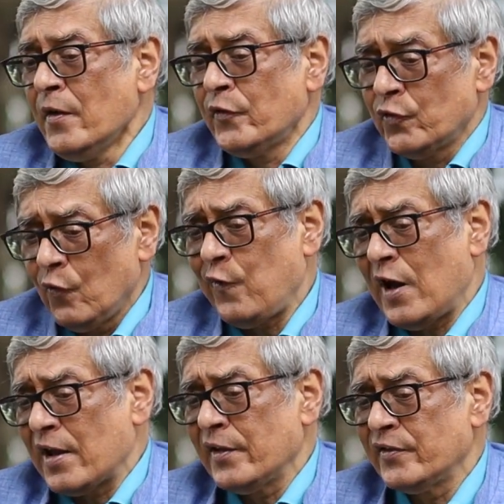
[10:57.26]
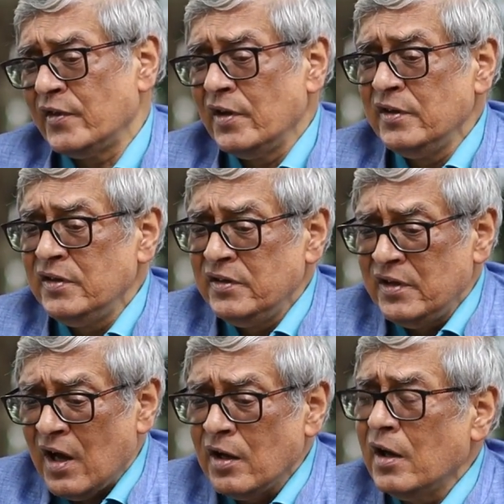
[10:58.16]
So far as the
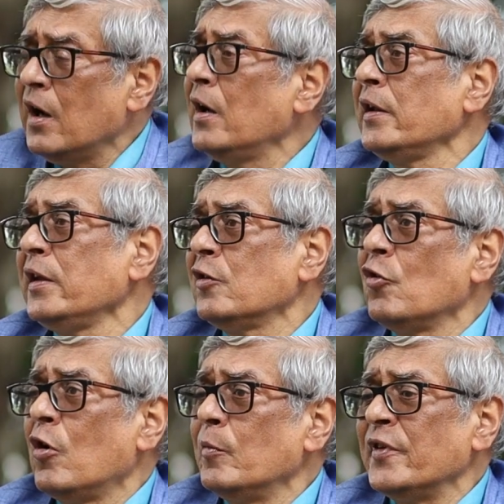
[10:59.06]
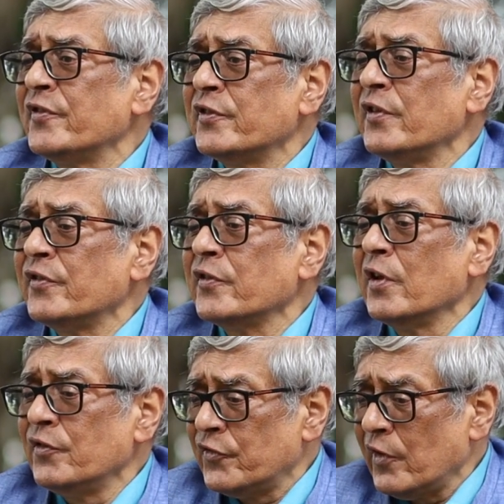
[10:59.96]
younger economist is
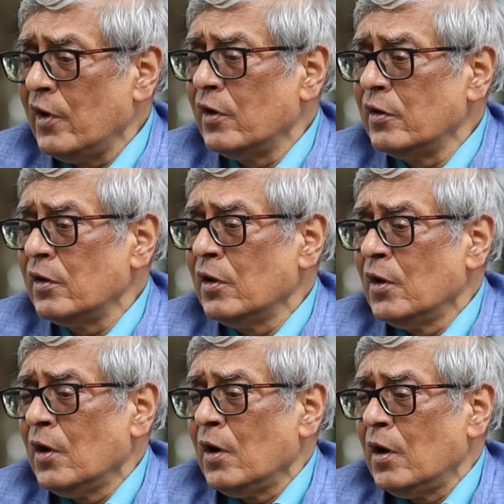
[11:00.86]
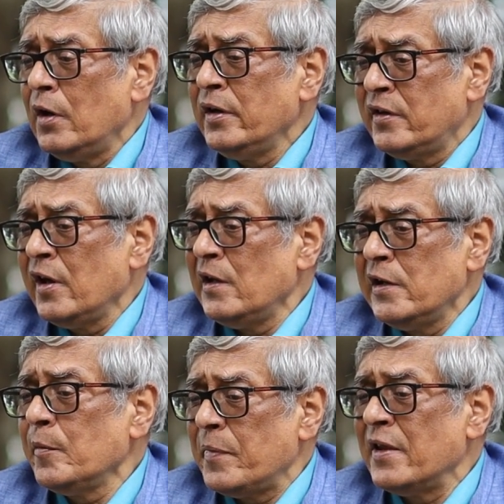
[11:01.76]
concerned, it
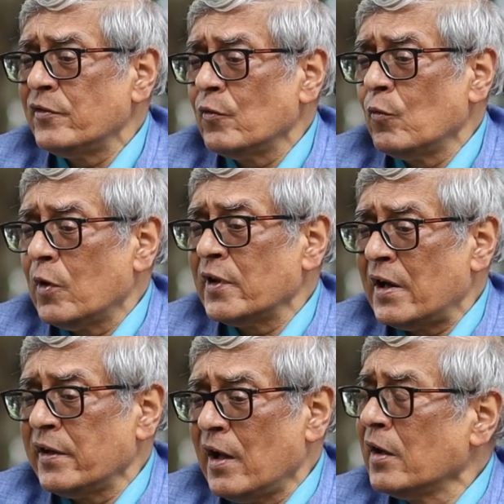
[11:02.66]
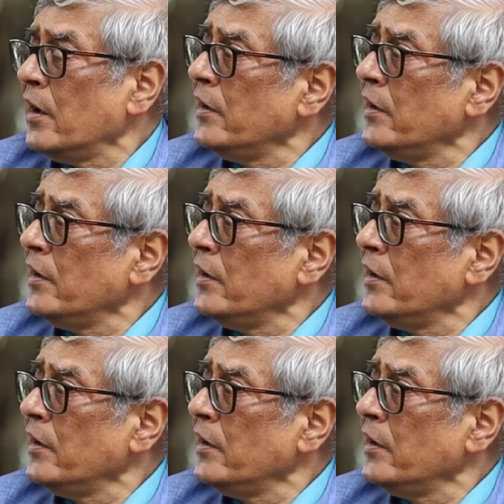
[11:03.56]
really depends on what that younger